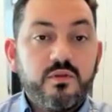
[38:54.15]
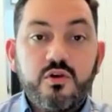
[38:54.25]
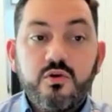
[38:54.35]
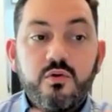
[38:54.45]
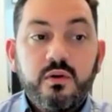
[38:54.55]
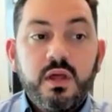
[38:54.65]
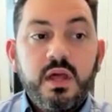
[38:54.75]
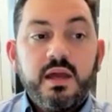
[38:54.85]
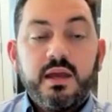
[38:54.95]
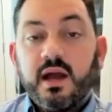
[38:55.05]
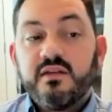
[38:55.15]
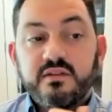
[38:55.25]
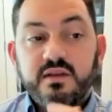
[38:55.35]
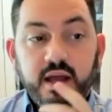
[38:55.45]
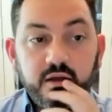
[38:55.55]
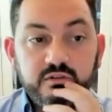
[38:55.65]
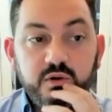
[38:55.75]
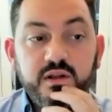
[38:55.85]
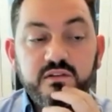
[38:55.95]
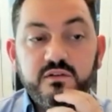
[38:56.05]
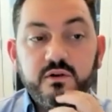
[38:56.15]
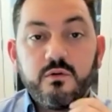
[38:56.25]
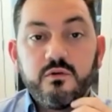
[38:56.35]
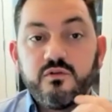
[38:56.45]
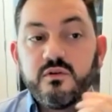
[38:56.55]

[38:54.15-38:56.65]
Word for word: You guys and gals, you agency owners,